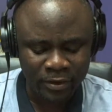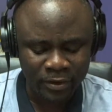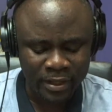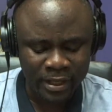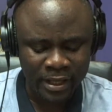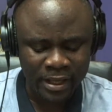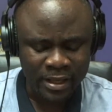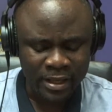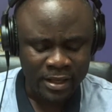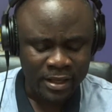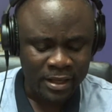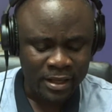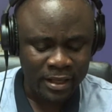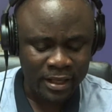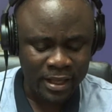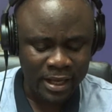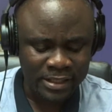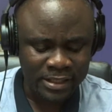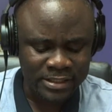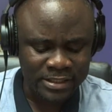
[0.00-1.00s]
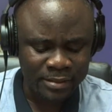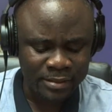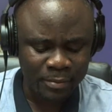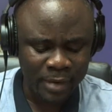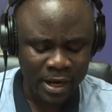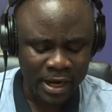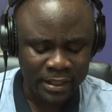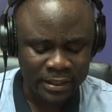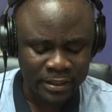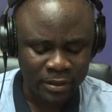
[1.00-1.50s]
Okay, Gusty
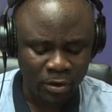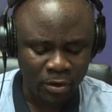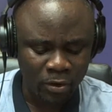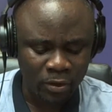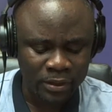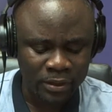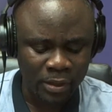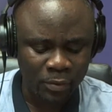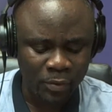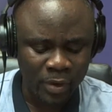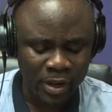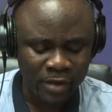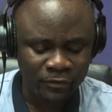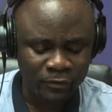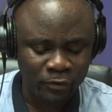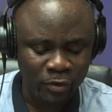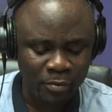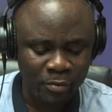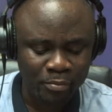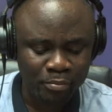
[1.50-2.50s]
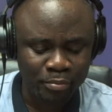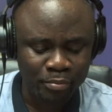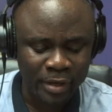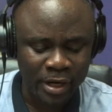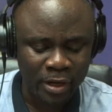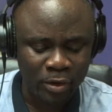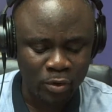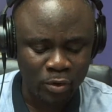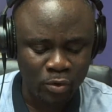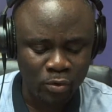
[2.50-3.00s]
man all the way from
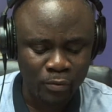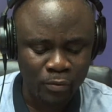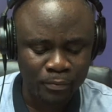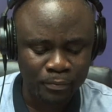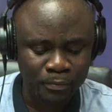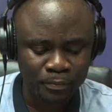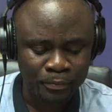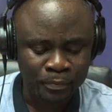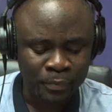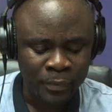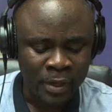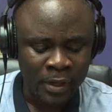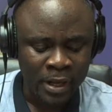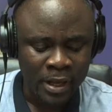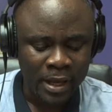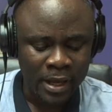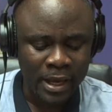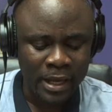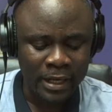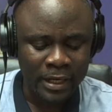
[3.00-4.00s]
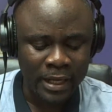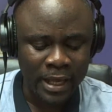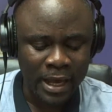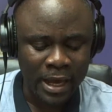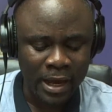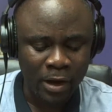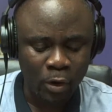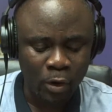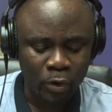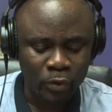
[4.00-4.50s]
Brekum and
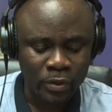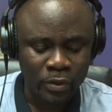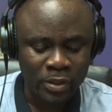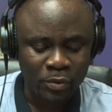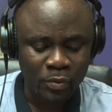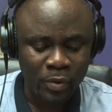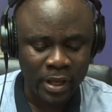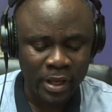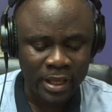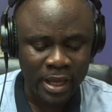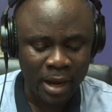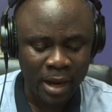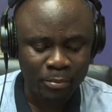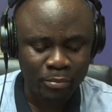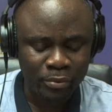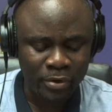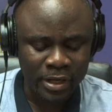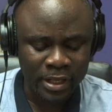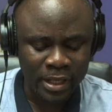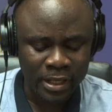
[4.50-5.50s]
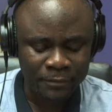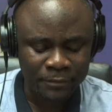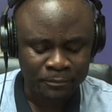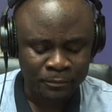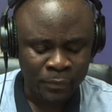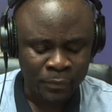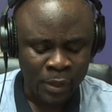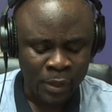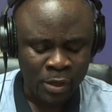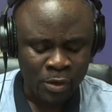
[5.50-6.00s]
on the way up praying.
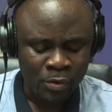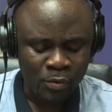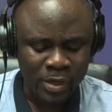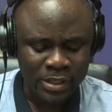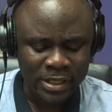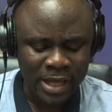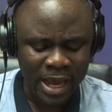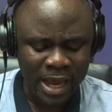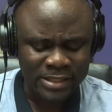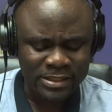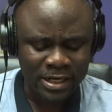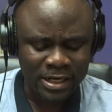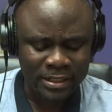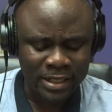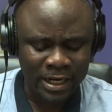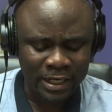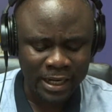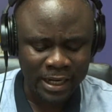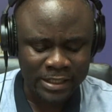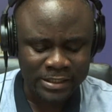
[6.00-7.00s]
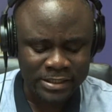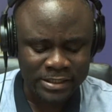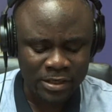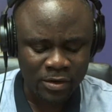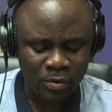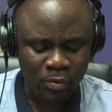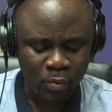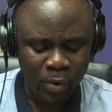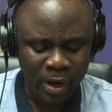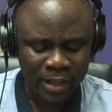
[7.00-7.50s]
We'll ask Dallas
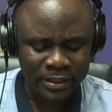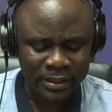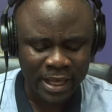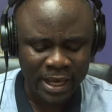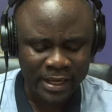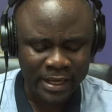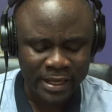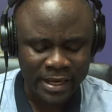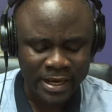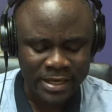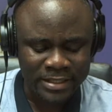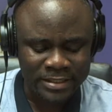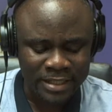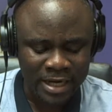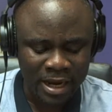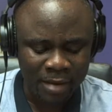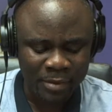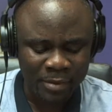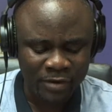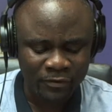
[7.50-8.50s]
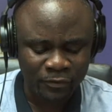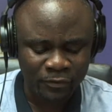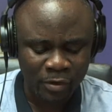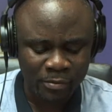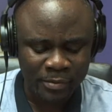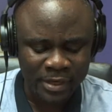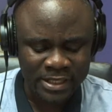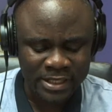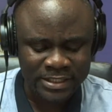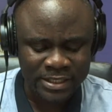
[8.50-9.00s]
whether he is coming
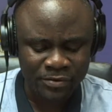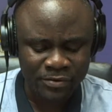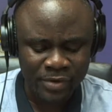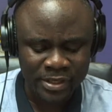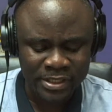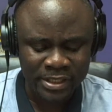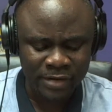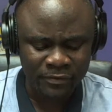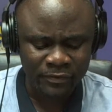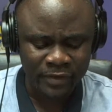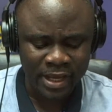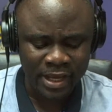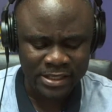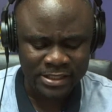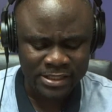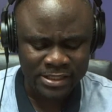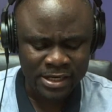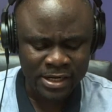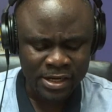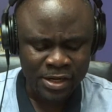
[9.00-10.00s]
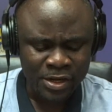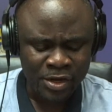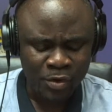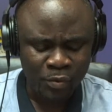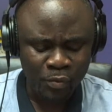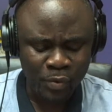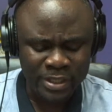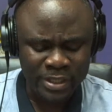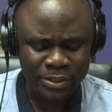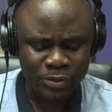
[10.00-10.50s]
from Eastern Region. If yes,
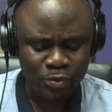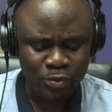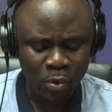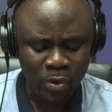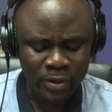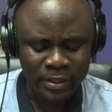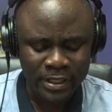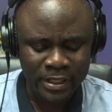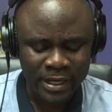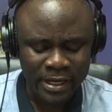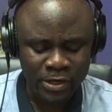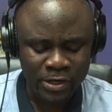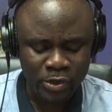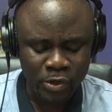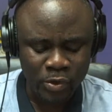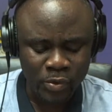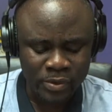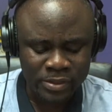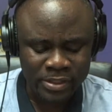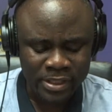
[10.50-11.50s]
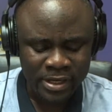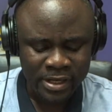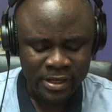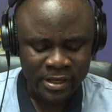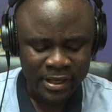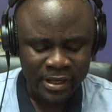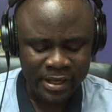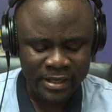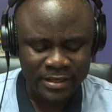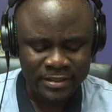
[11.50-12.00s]
which road did he use,
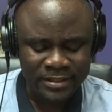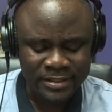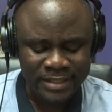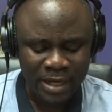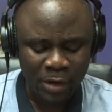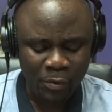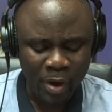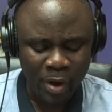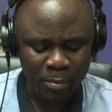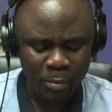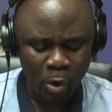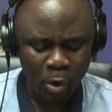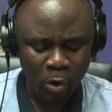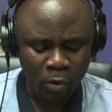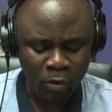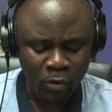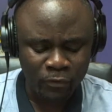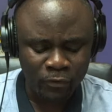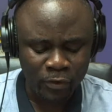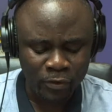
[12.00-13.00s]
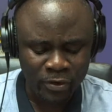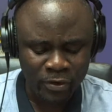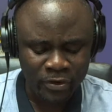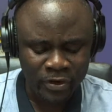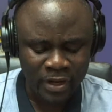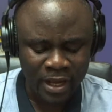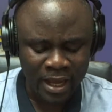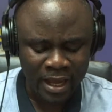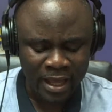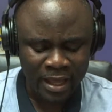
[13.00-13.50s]
in Sawim or
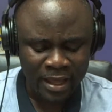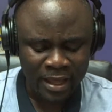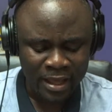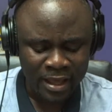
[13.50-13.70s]
Koforidia?